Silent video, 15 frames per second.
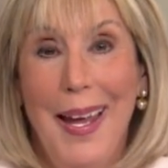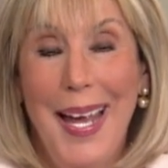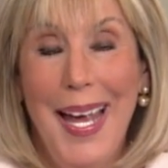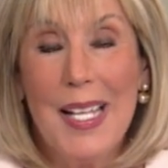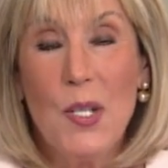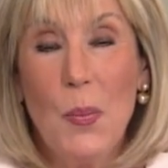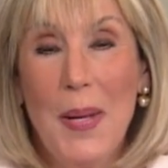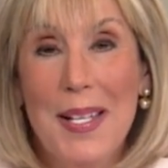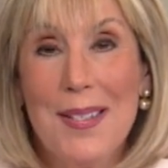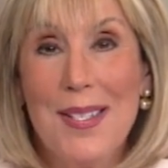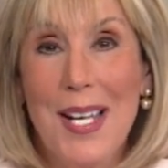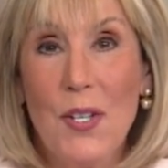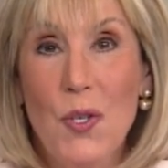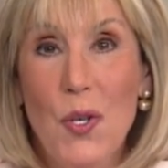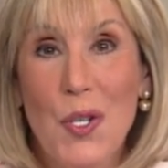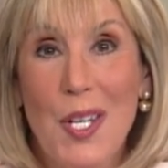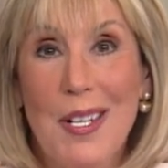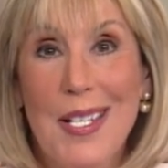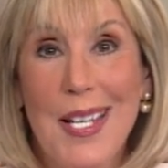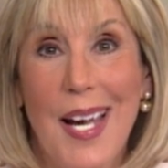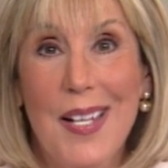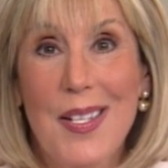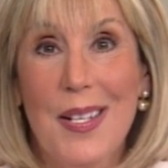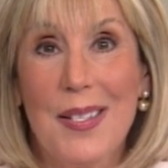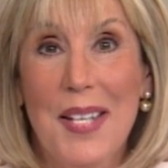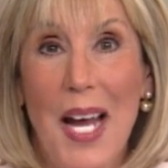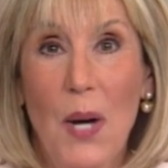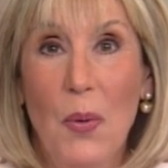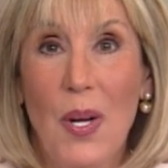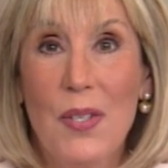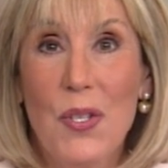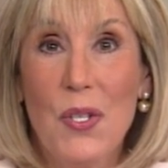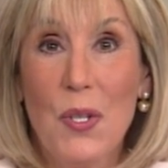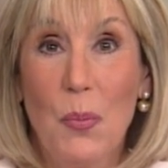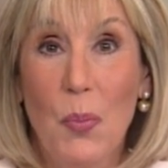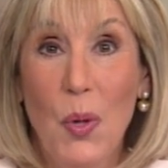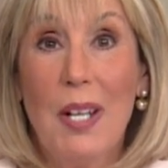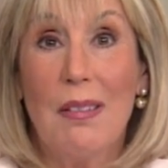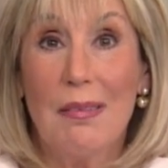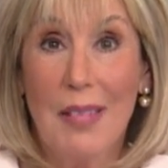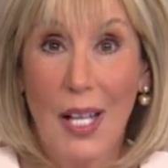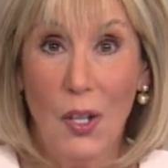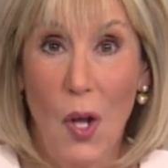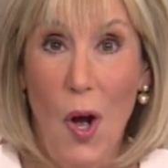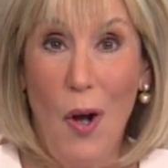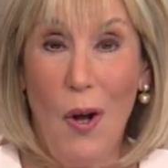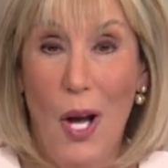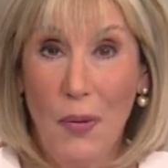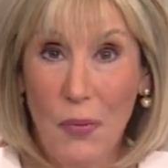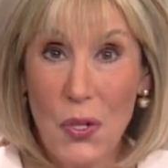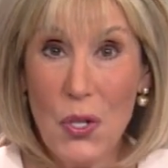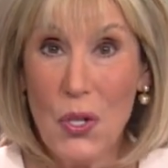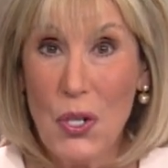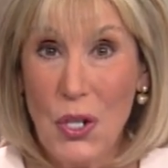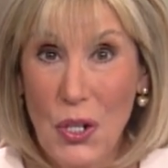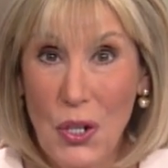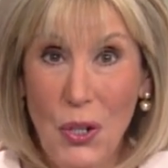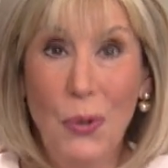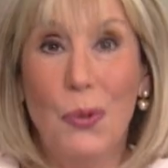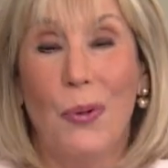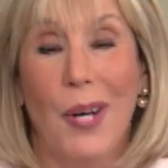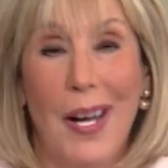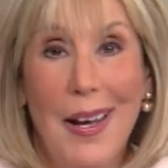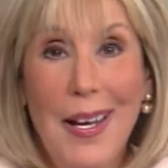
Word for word: has been such a success it now wants to bring the law office to you.